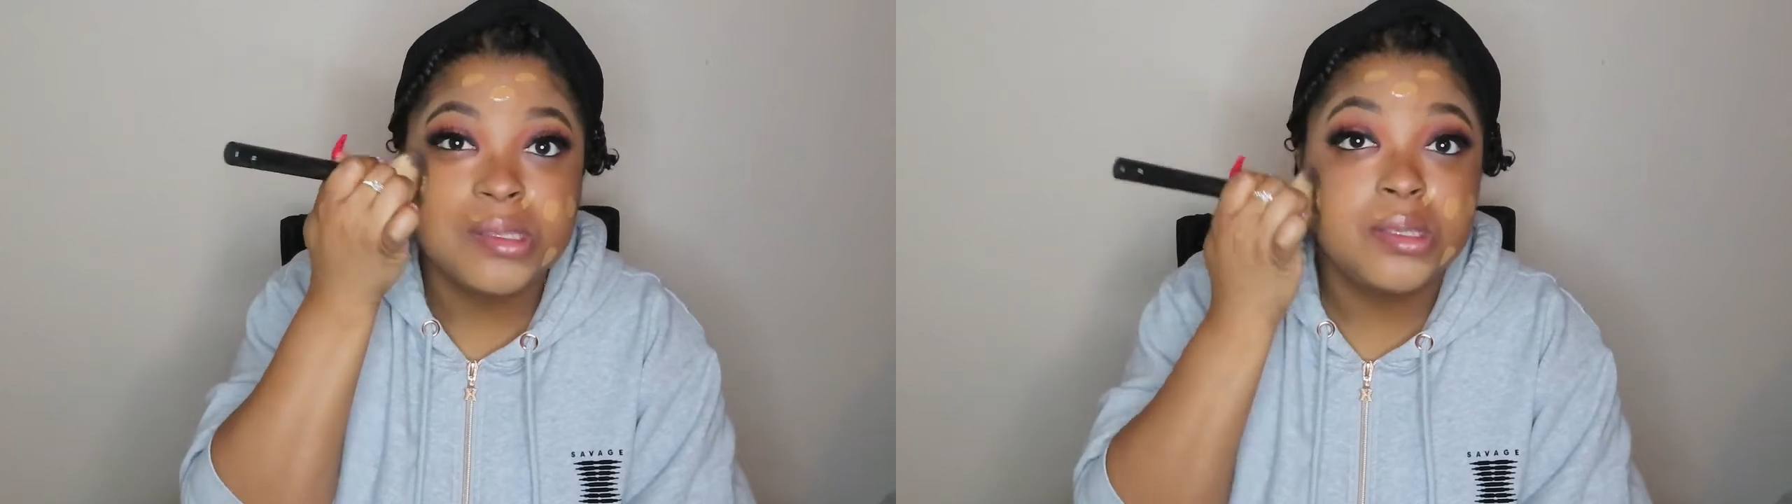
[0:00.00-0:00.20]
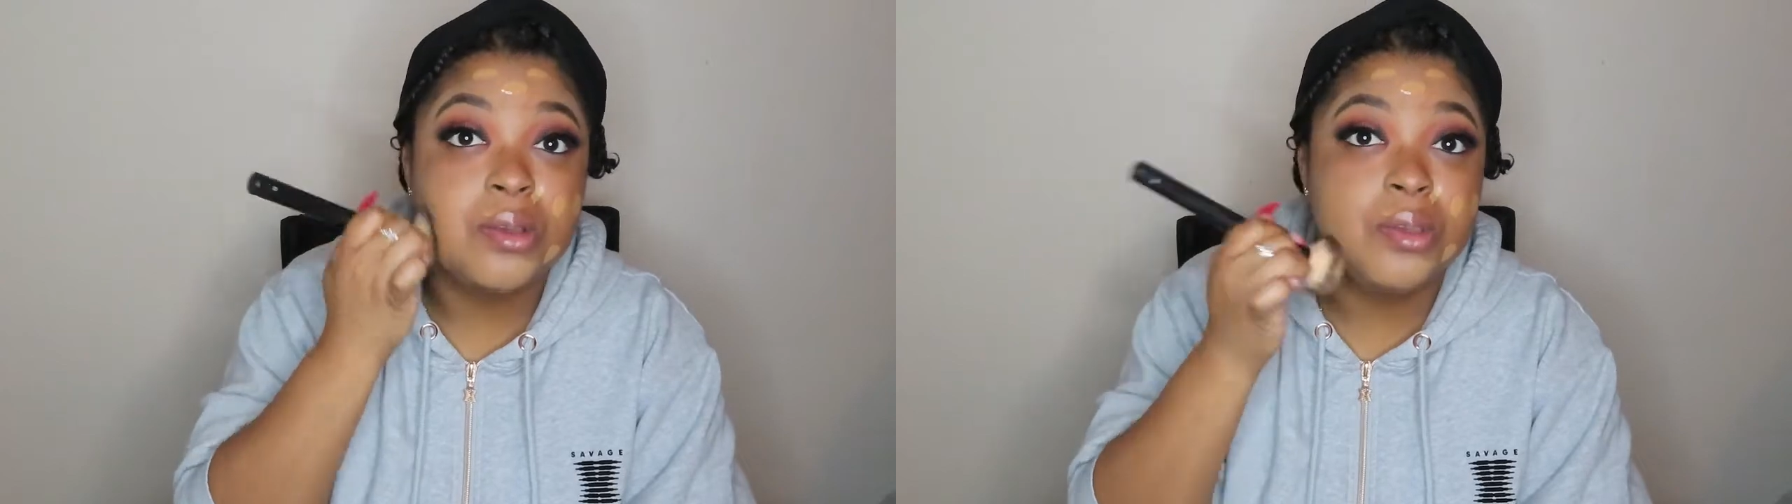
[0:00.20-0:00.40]

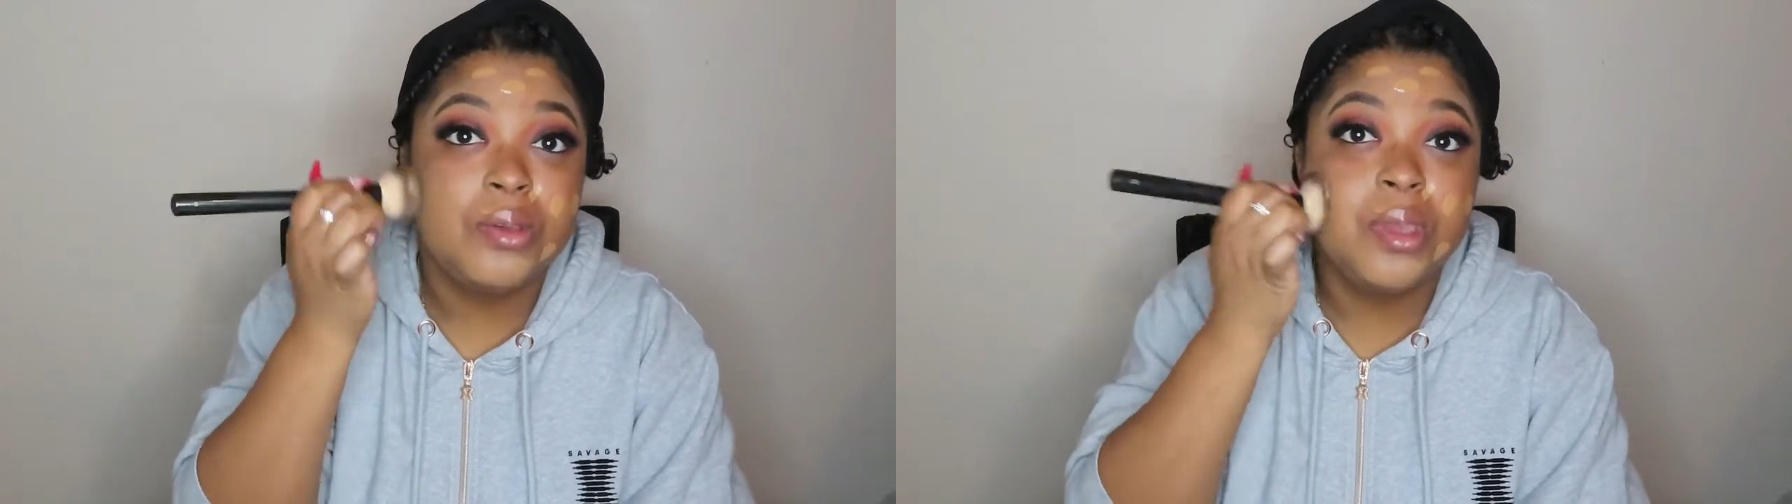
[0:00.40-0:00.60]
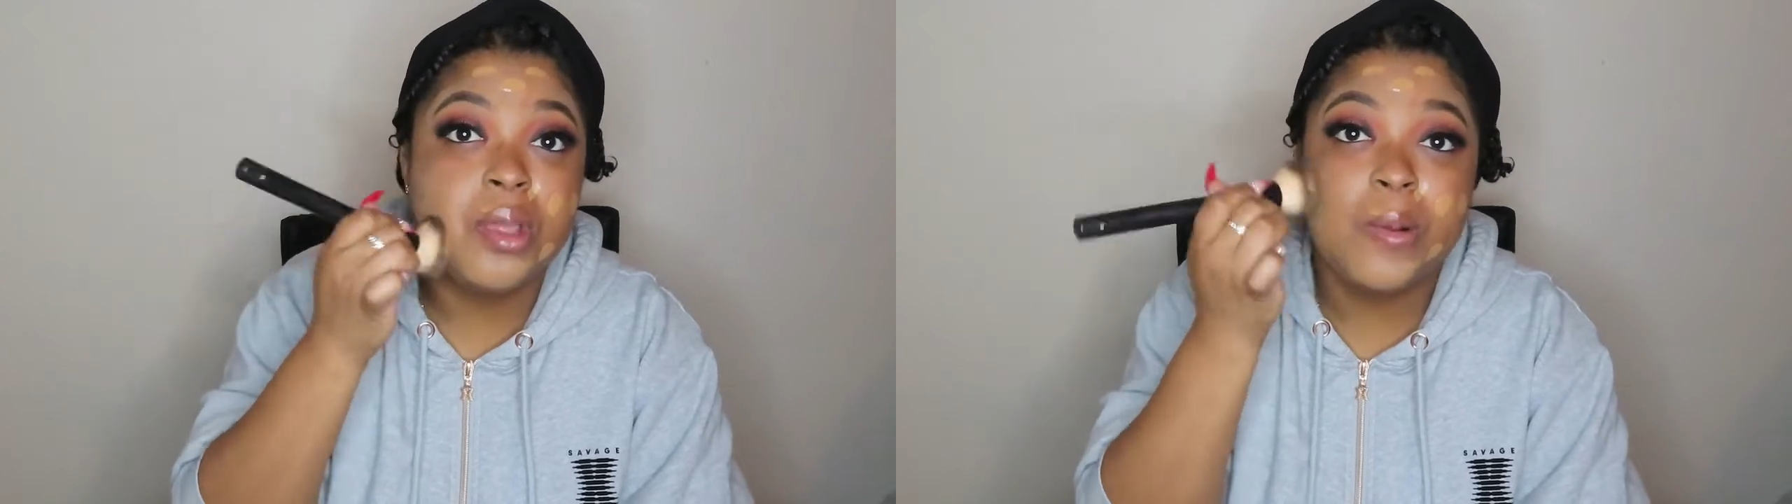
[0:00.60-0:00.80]
So
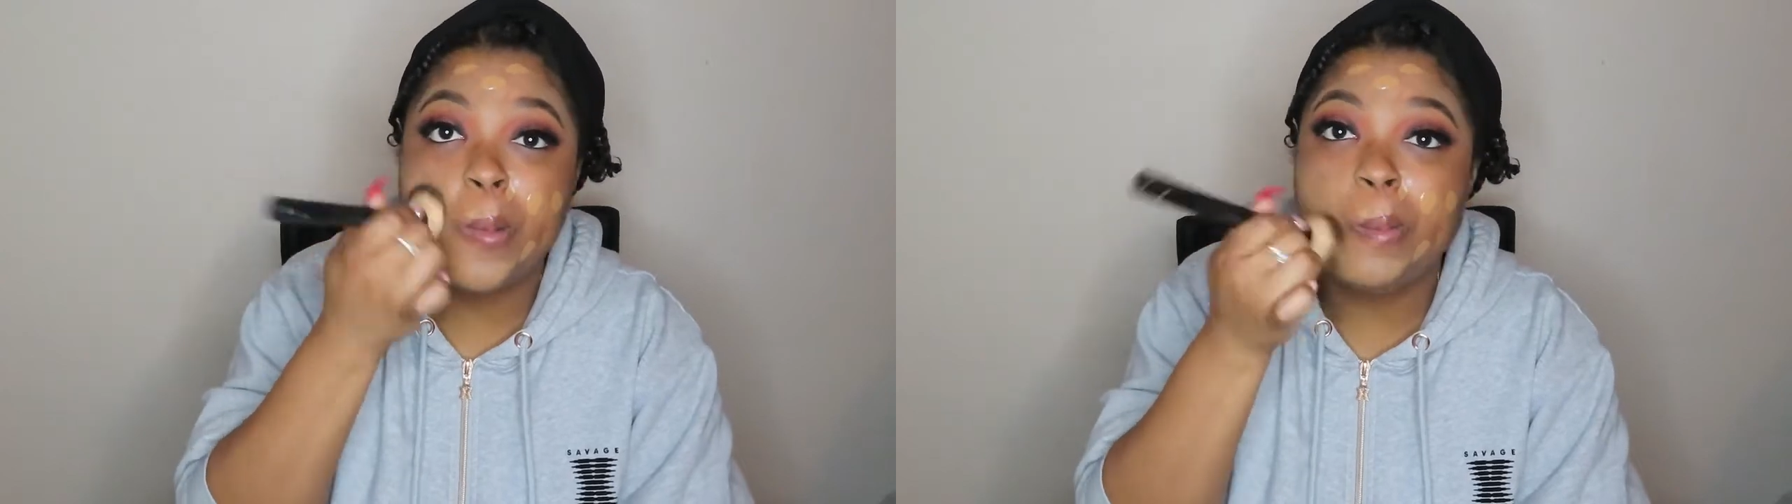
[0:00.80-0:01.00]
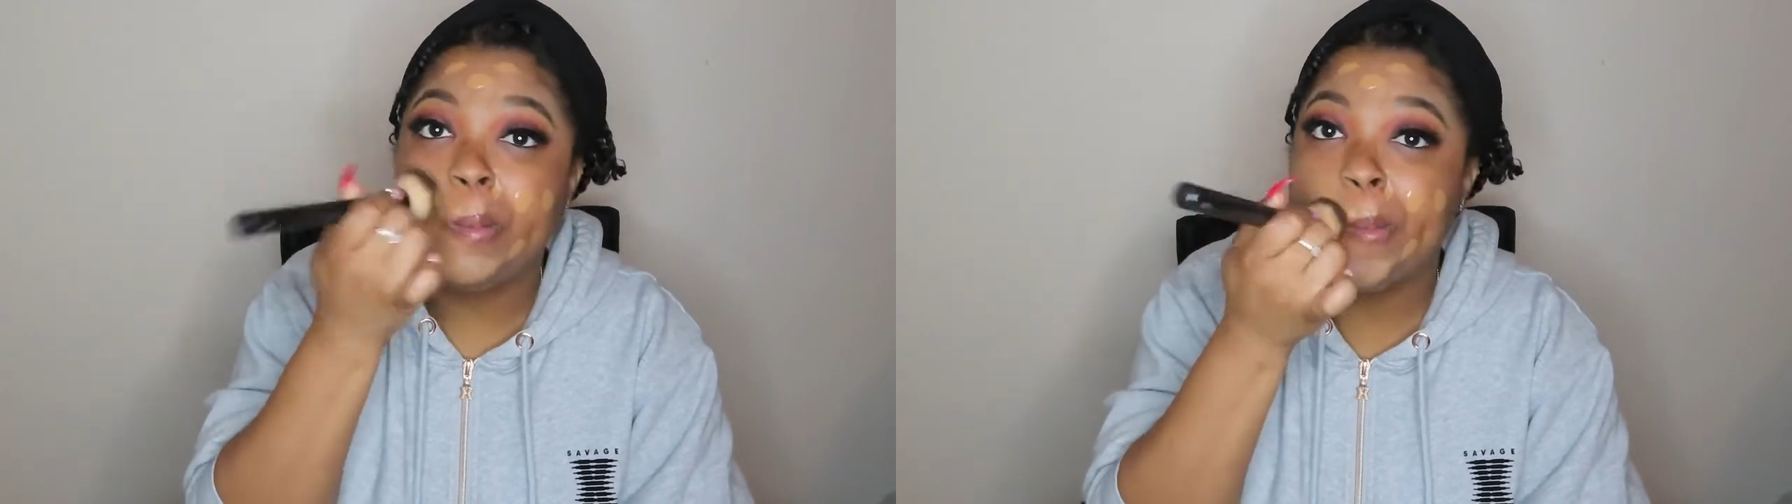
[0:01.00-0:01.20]
you
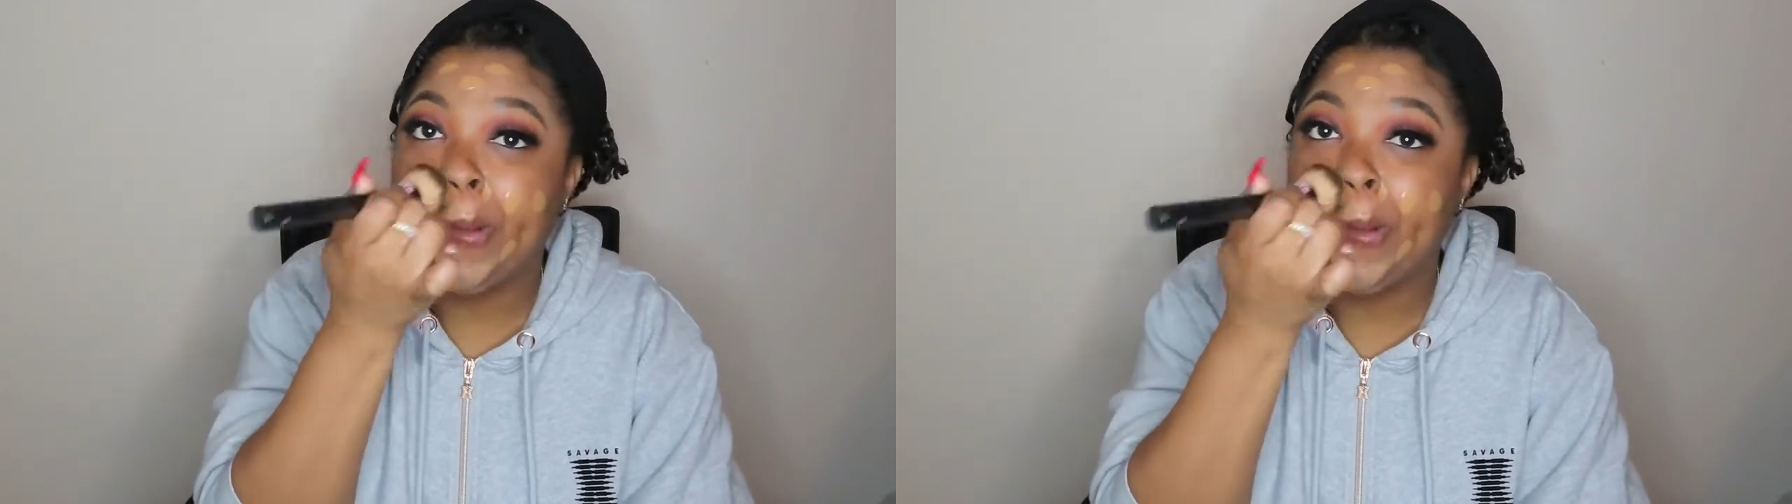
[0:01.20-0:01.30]
can